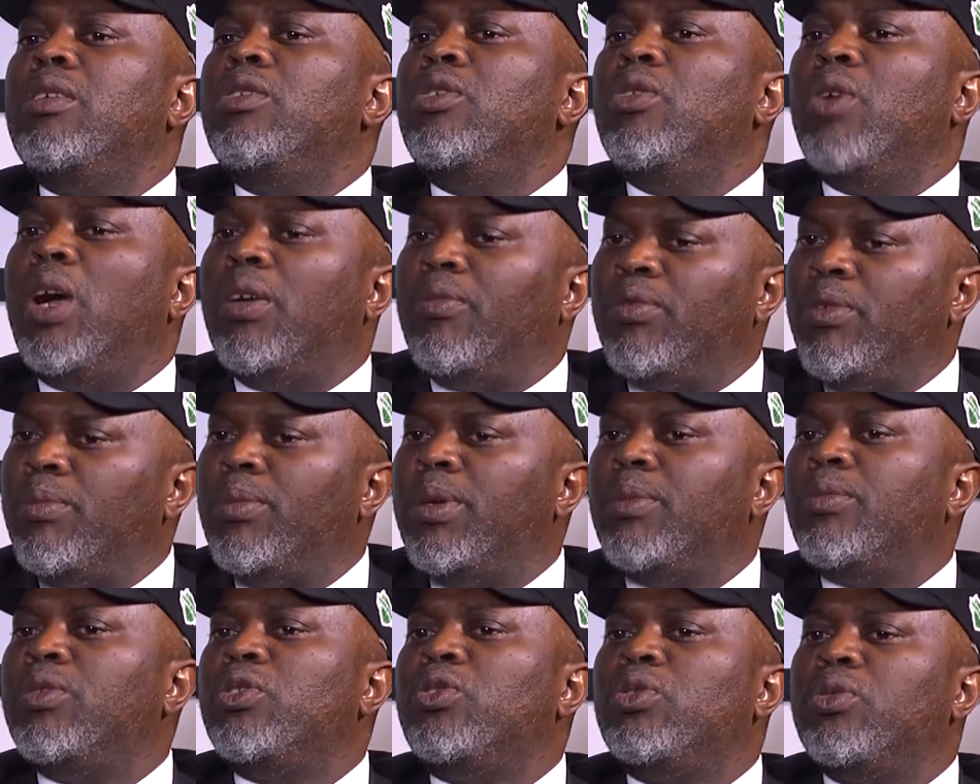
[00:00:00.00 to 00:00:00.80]
you have to
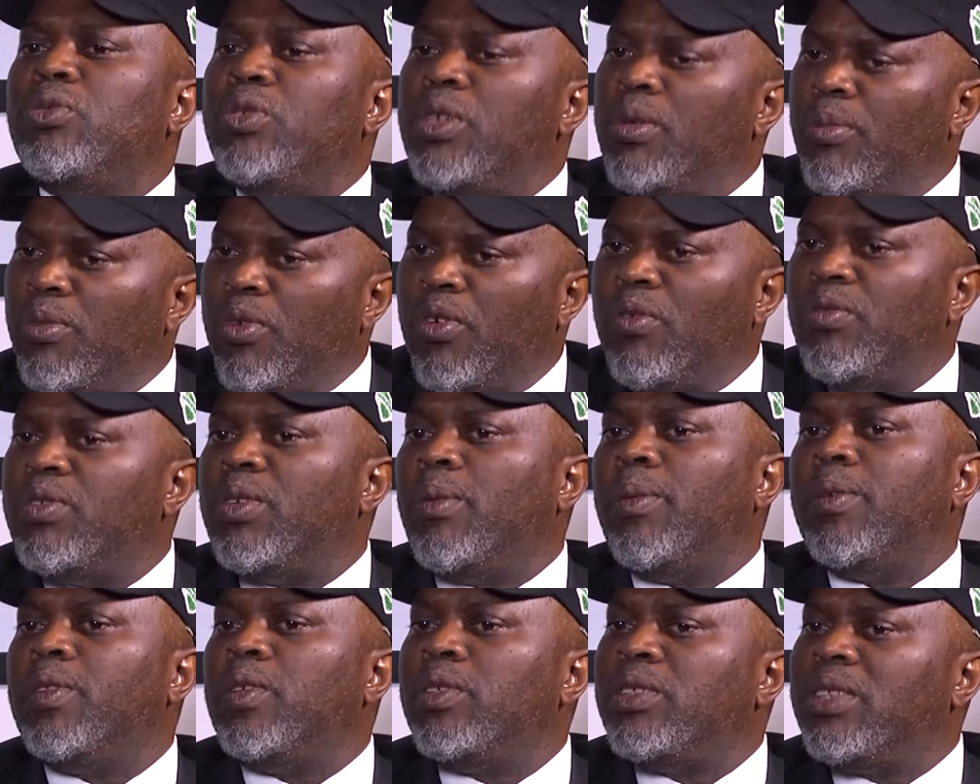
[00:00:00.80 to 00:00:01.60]
be able to remove
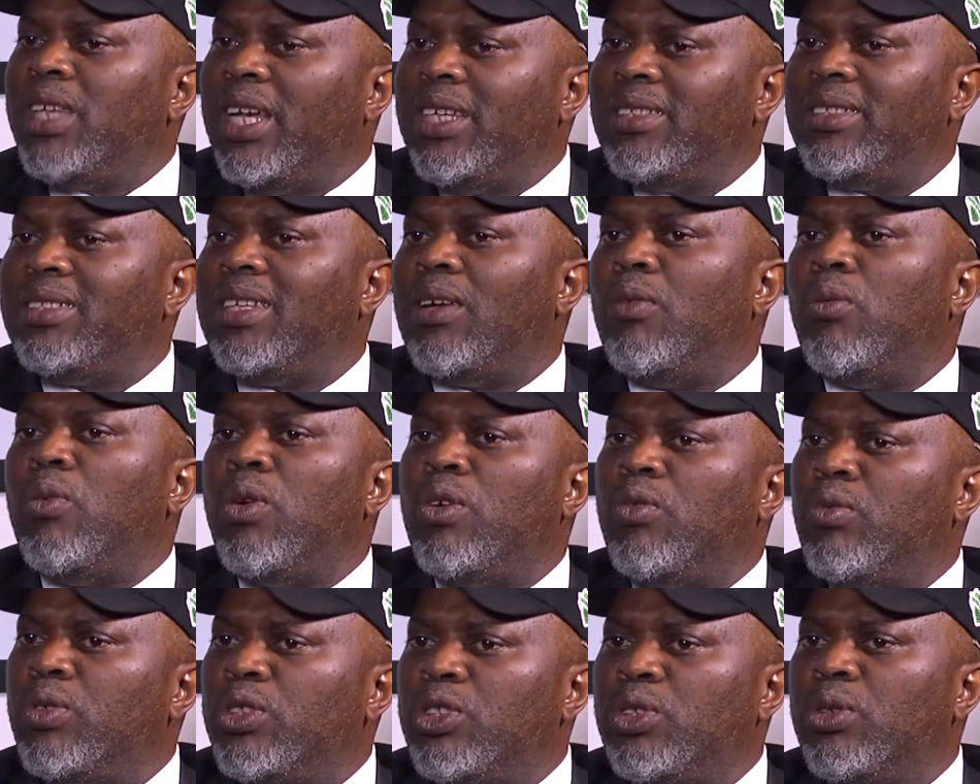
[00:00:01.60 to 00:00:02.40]
some of those guys that
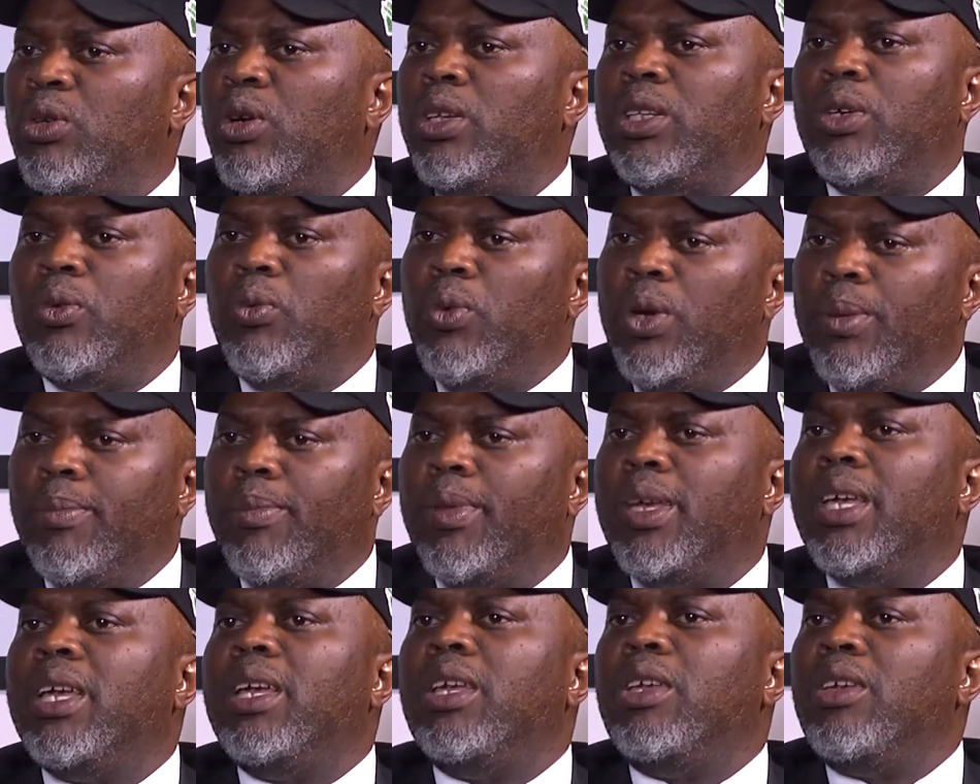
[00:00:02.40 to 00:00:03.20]
work with you on a
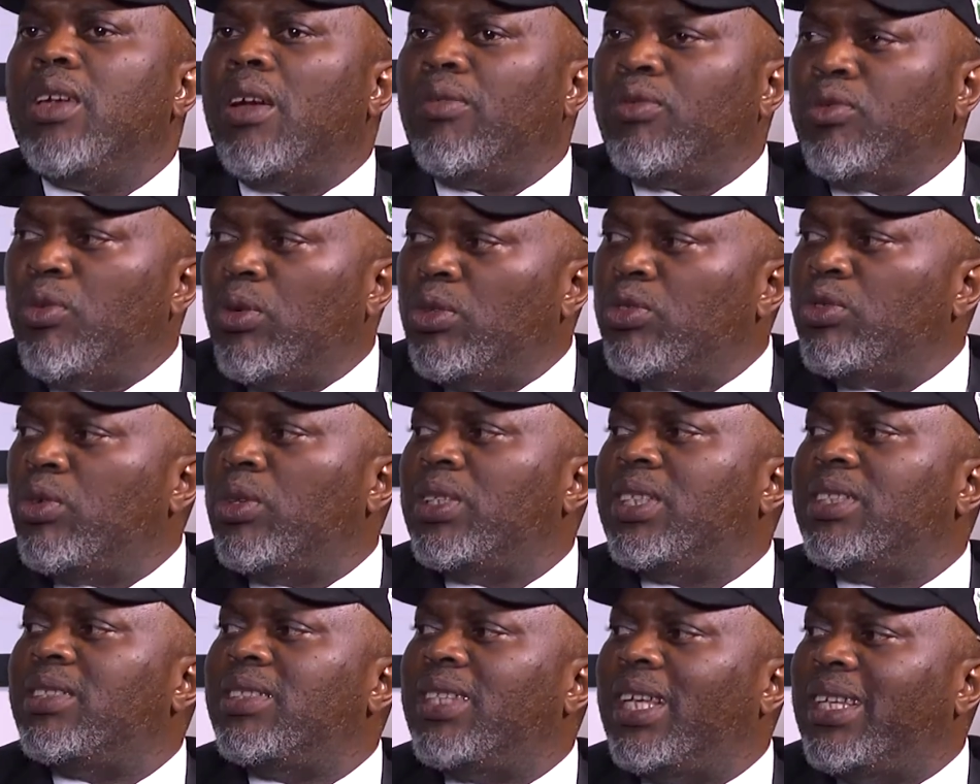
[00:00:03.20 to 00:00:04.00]
whim. You have to also
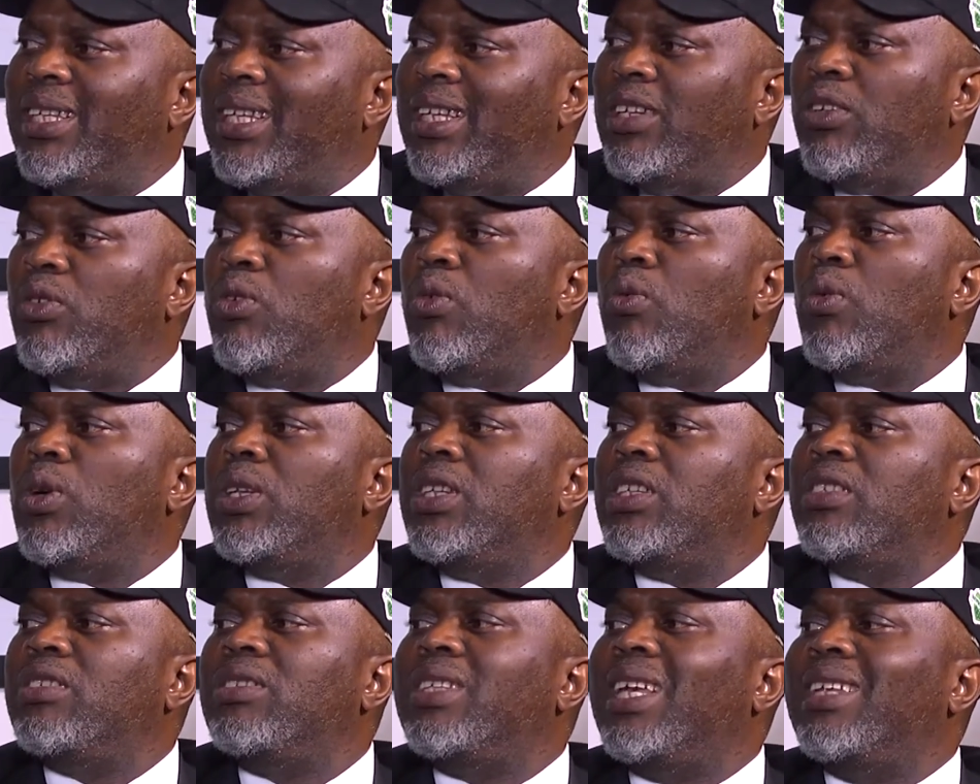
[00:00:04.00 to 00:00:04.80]
understand that no
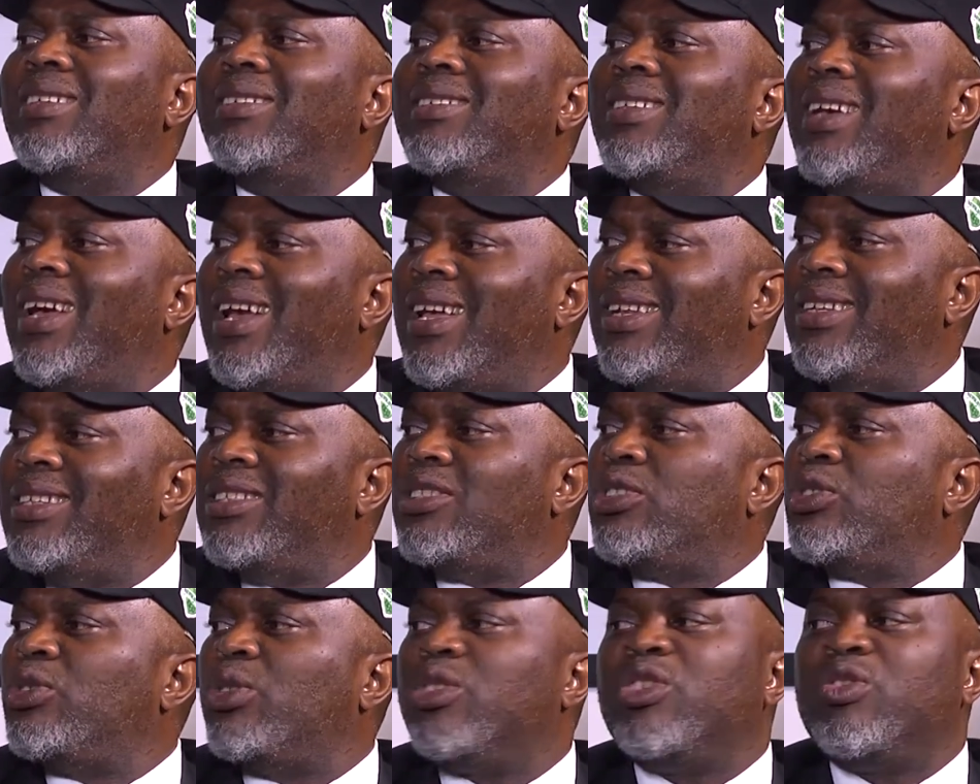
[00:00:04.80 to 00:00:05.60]
one is
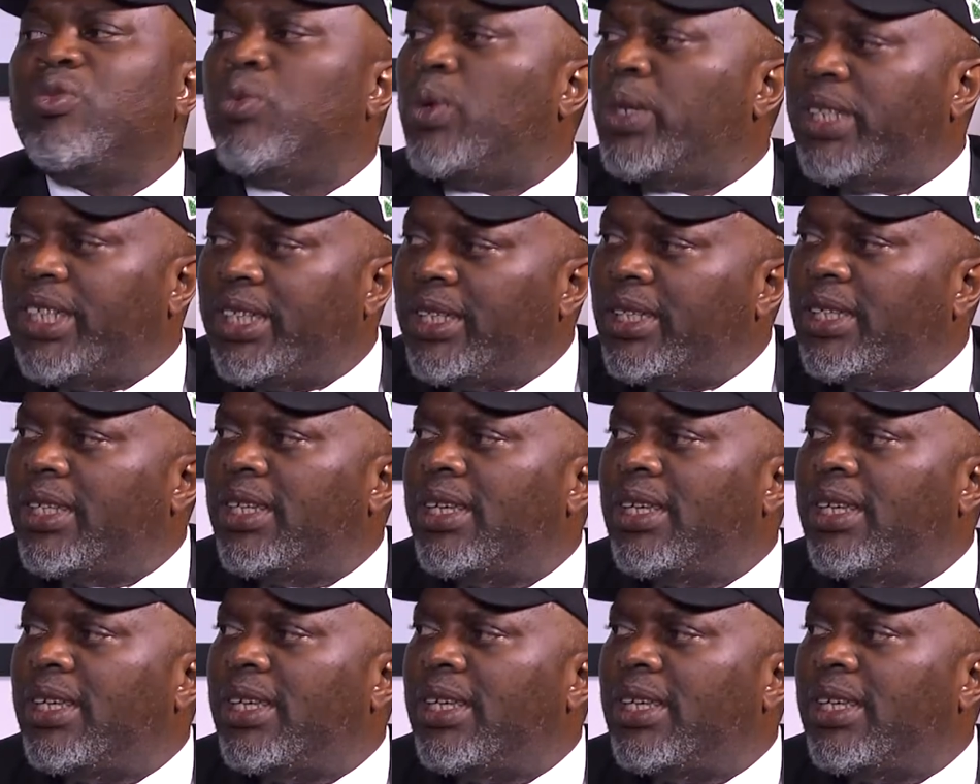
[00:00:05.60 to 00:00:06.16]
entirely trustworthy.